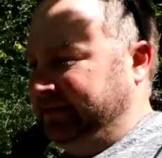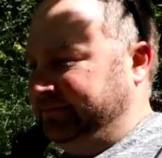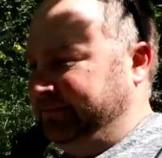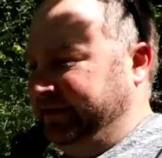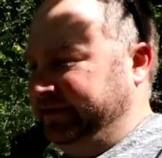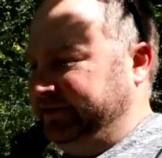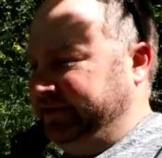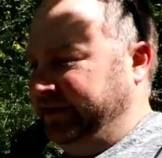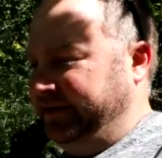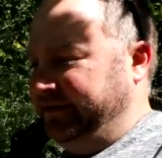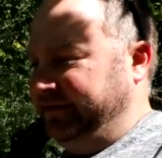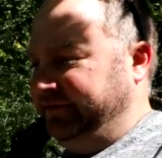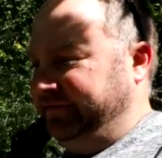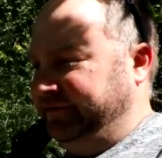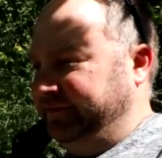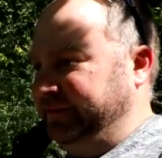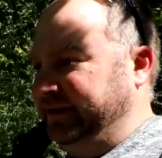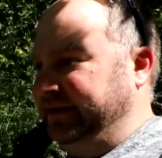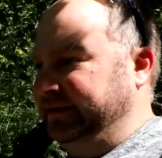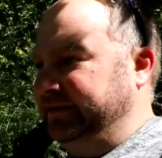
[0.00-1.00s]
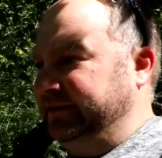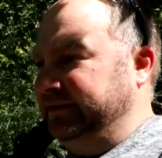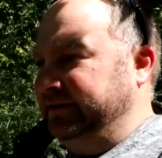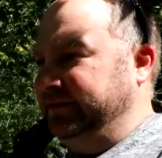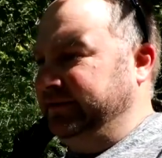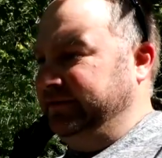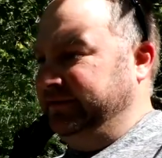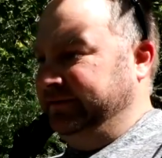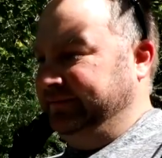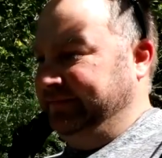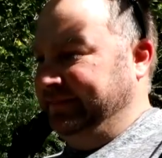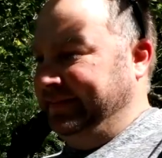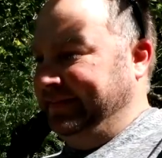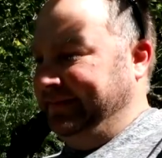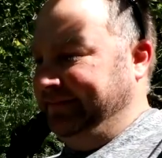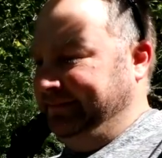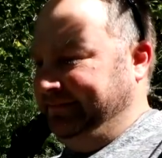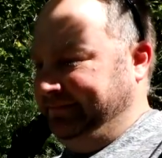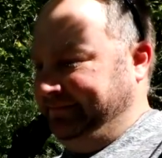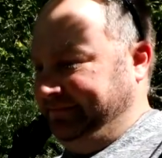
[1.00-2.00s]
much harder for me to do
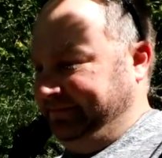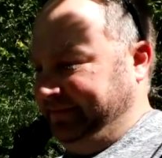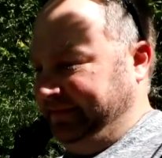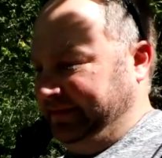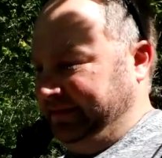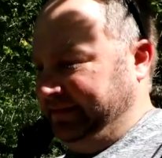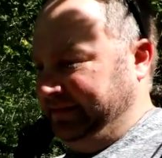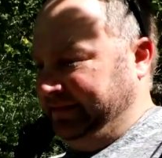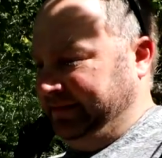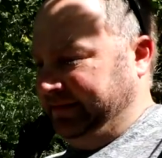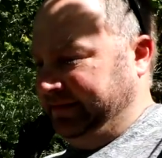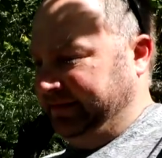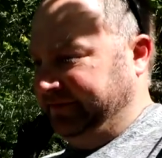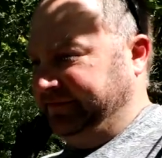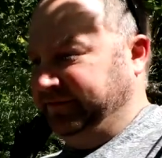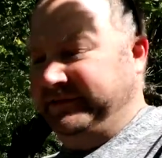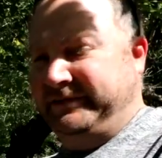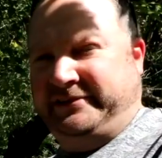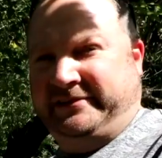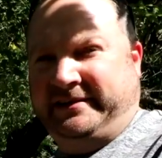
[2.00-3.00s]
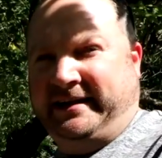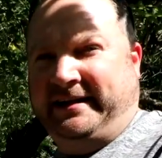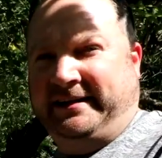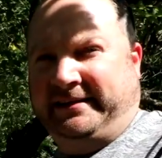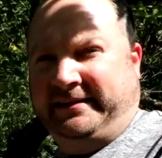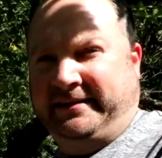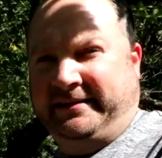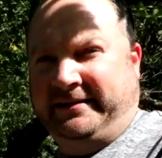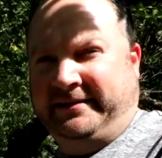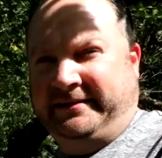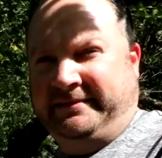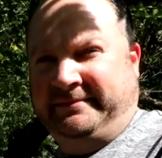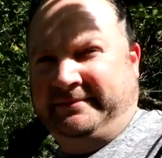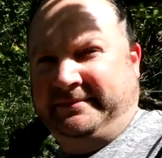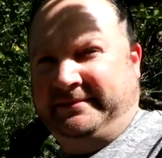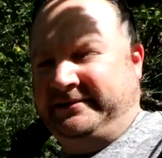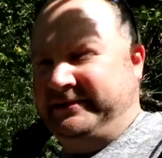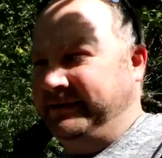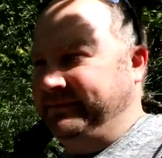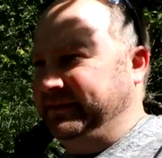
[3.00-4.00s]
first styling on
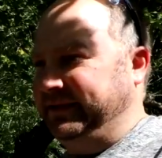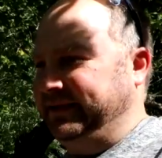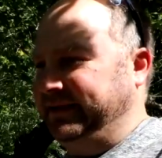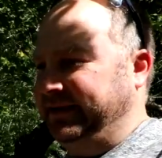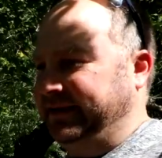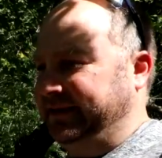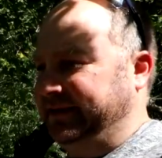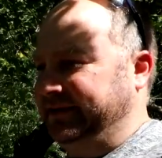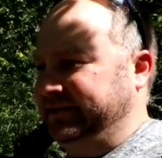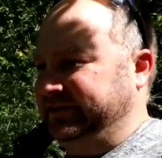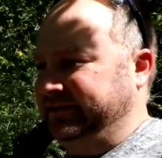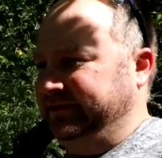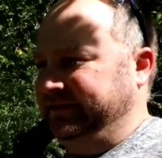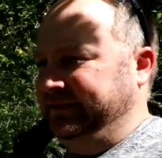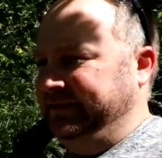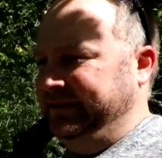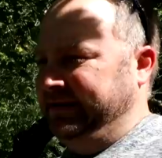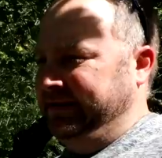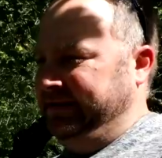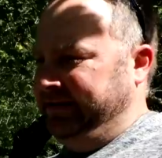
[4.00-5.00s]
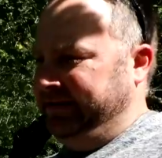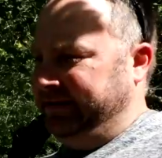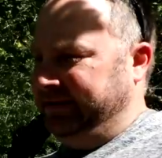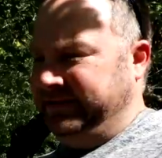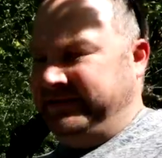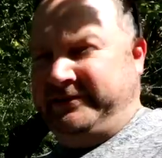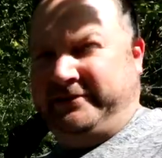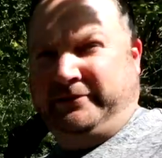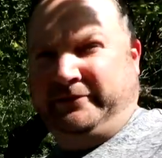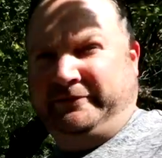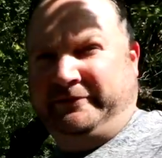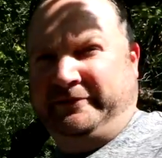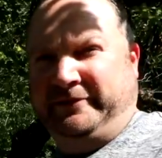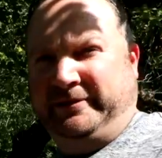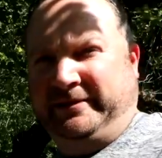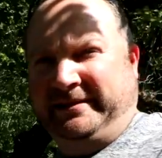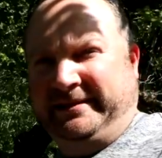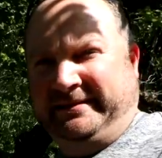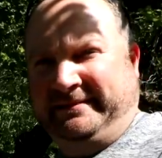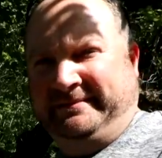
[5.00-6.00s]
something like this that's so
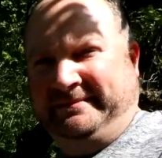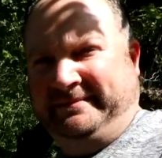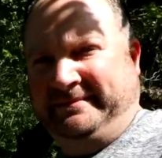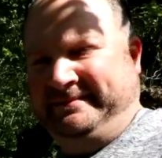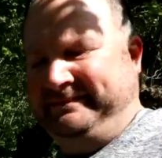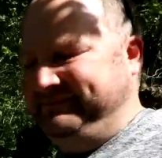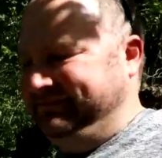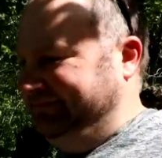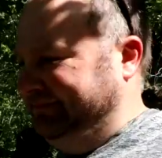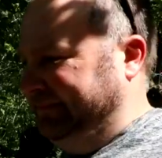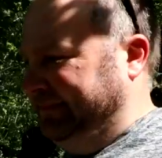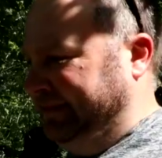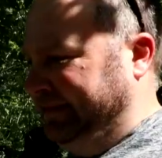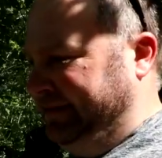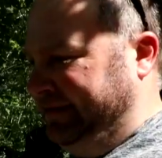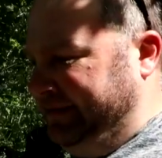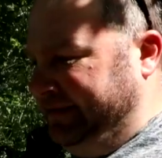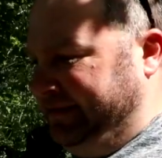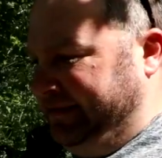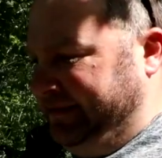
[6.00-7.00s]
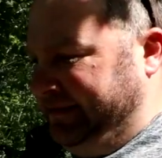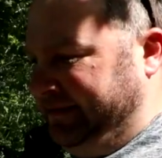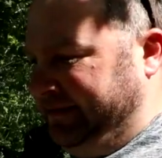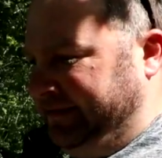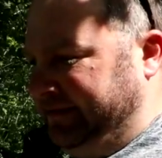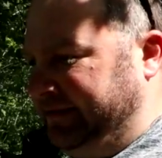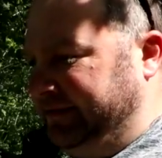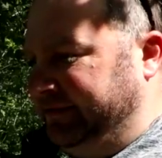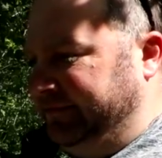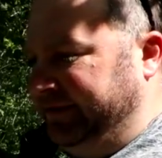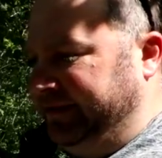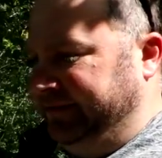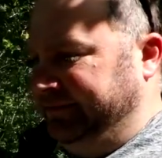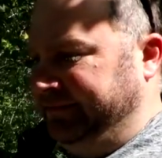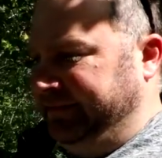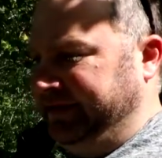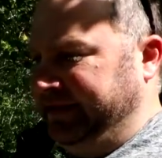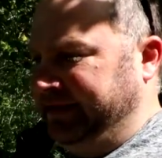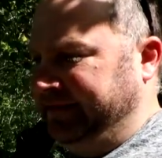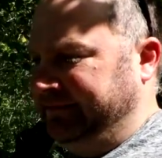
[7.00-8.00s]
full, and, you know, well,
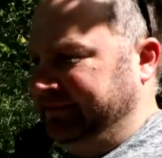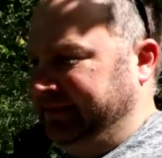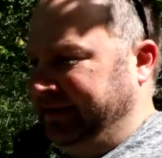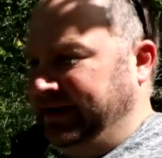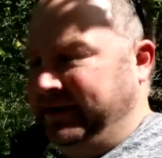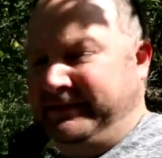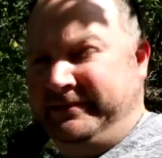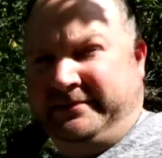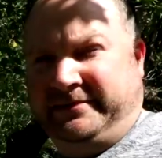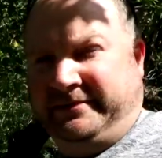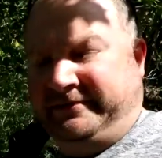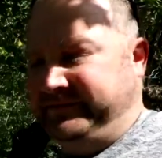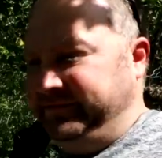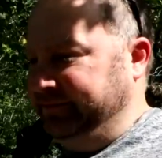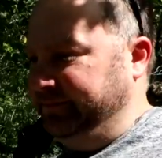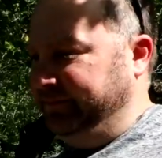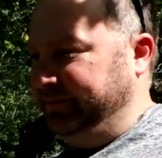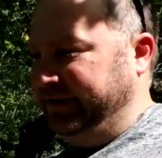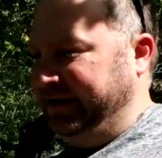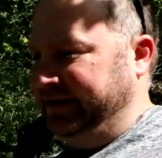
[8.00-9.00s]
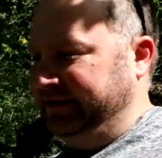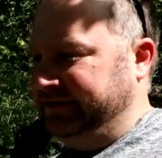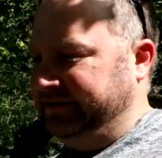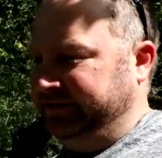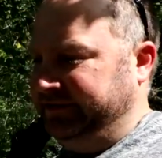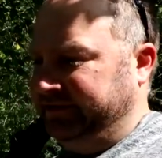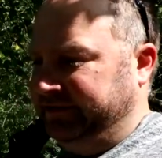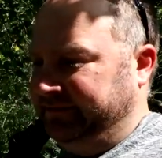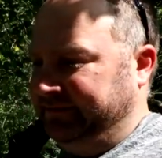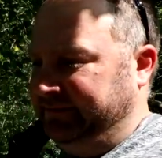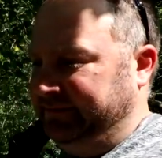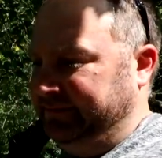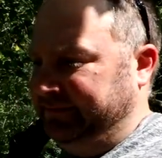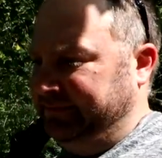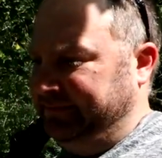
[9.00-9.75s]
we got hundreds of branches and